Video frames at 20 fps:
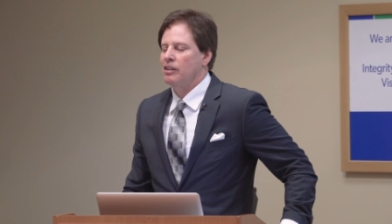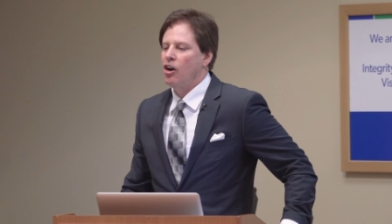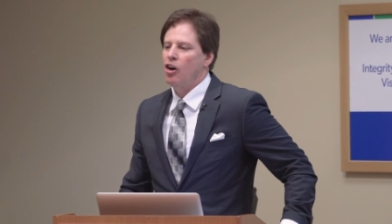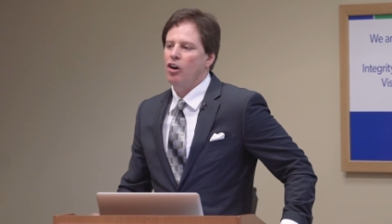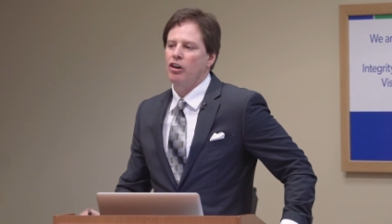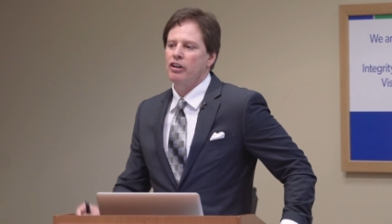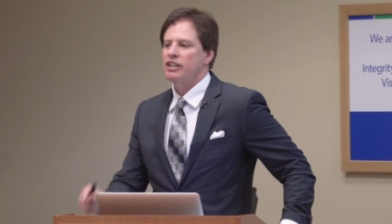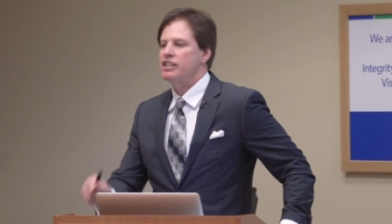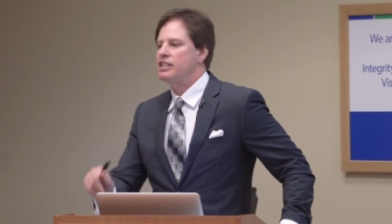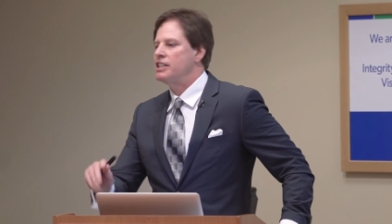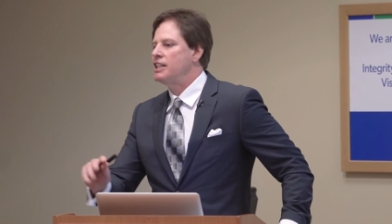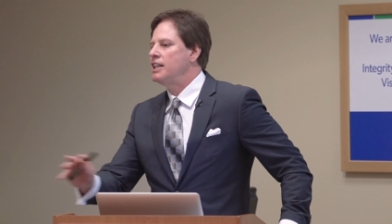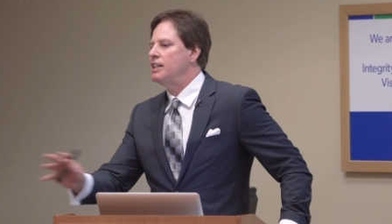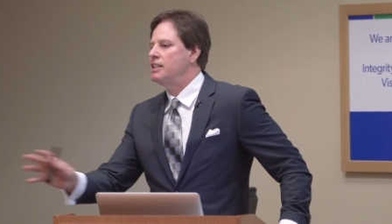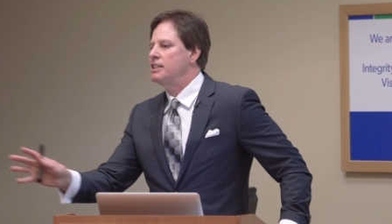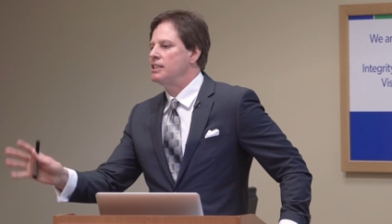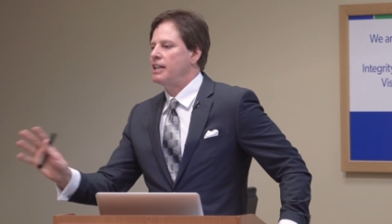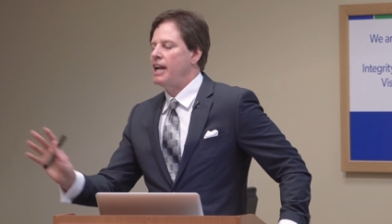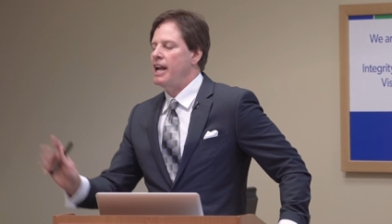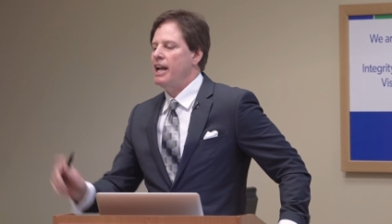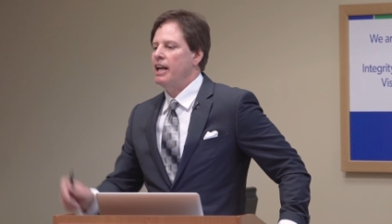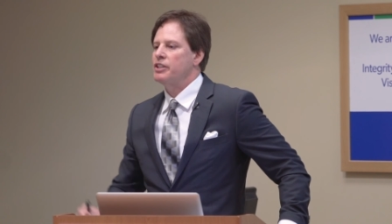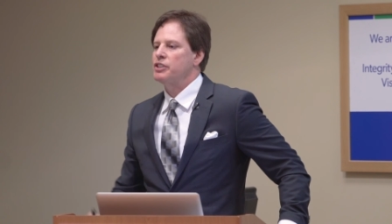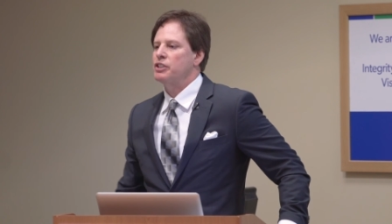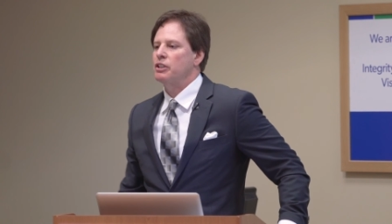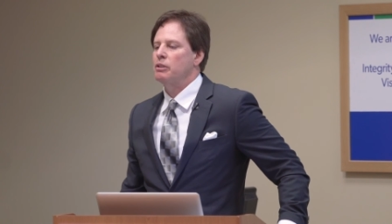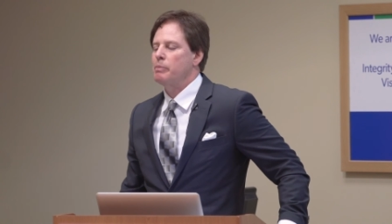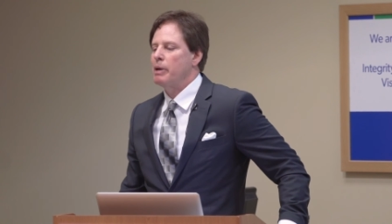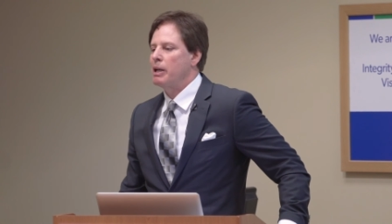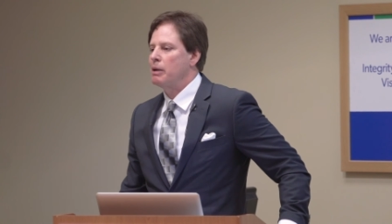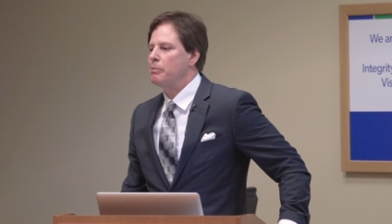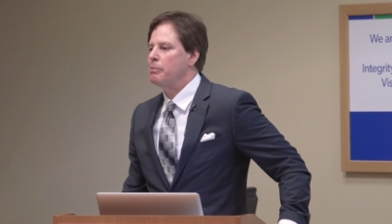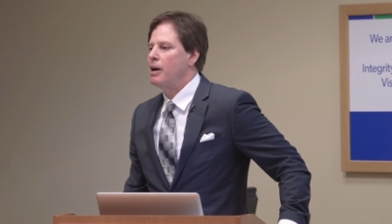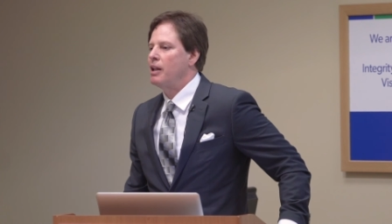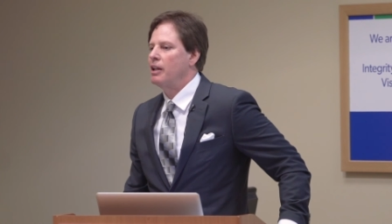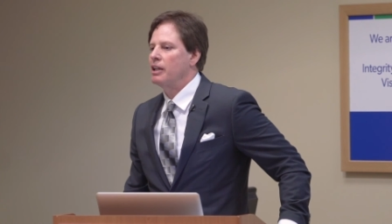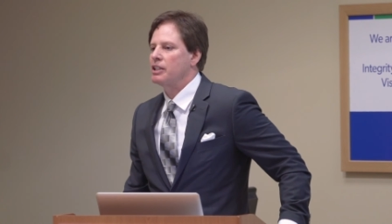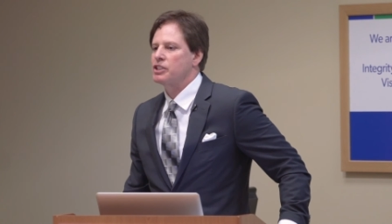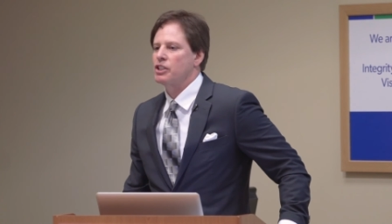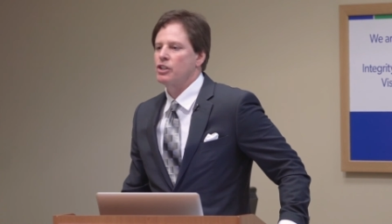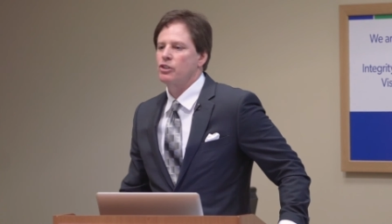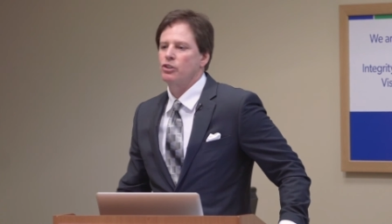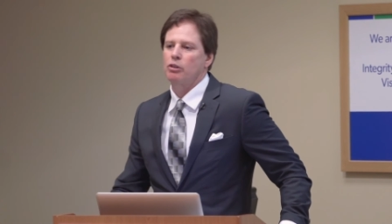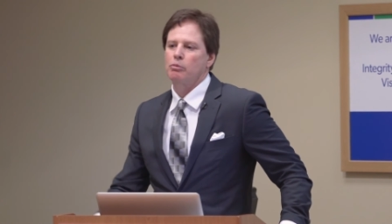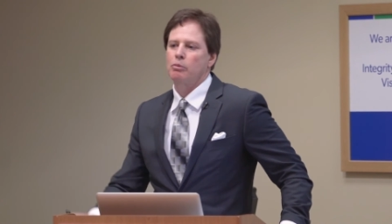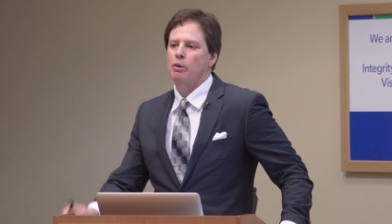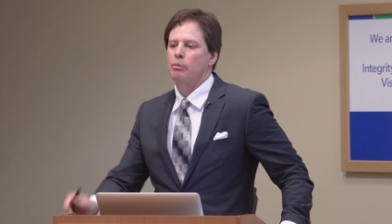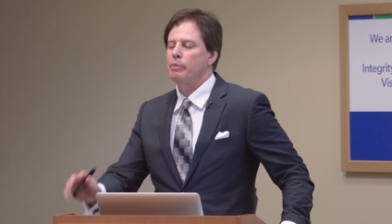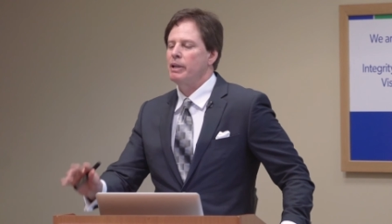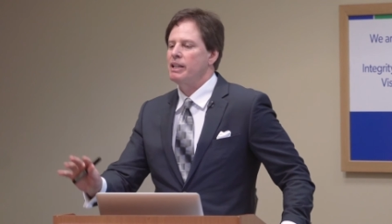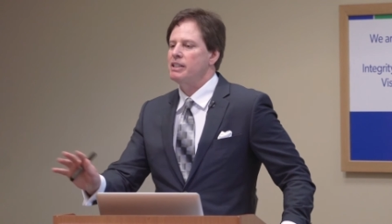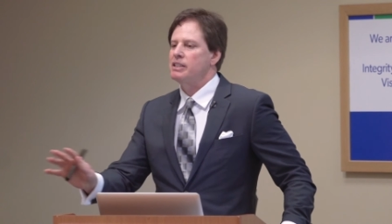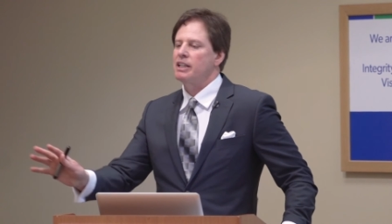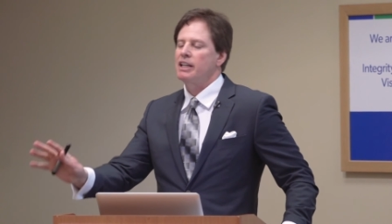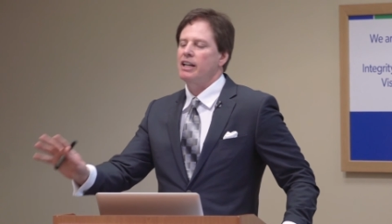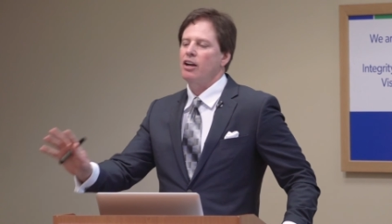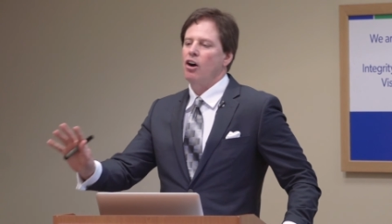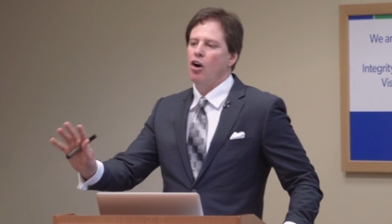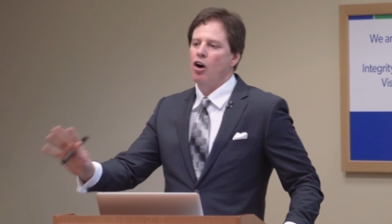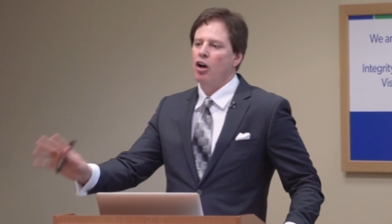Heart disease, cancer, metabolic syndrome, obesity,